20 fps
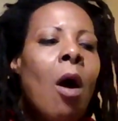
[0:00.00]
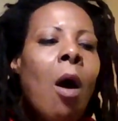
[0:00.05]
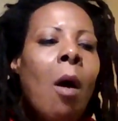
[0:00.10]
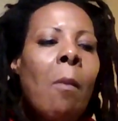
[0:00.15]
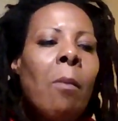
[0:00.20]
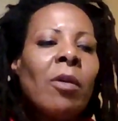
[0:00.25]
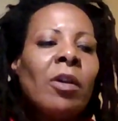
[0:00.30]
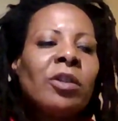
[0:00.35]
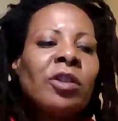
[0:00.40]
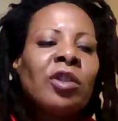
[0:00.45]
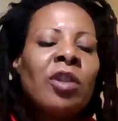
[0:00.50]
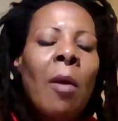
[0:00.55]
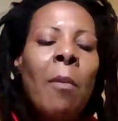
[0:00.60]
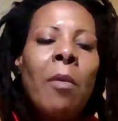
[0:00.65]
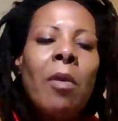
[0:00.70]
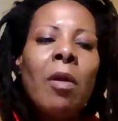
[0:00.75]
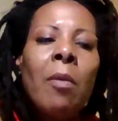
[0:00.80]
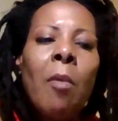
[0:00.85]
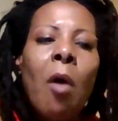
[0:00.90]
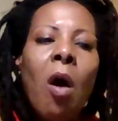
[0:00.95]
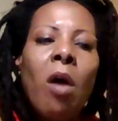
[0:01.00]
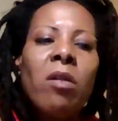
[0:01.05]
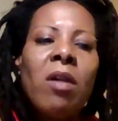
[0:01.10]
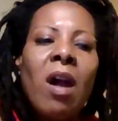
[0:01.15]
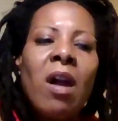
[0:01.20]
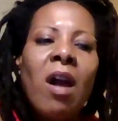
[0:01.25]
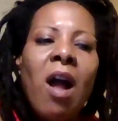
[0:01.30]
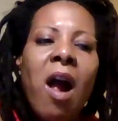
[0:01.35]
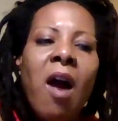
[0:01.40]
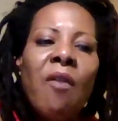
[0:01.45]
But some of them are
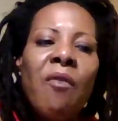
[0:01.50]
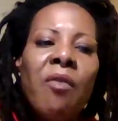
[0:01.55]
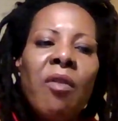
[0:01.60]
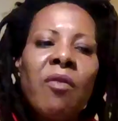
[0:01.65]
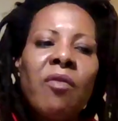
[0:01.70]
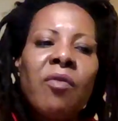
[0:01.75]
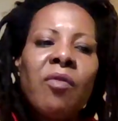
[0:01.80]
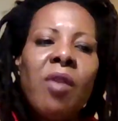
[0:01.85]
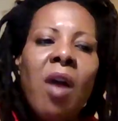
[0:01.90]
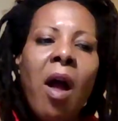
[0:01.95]
like effervescent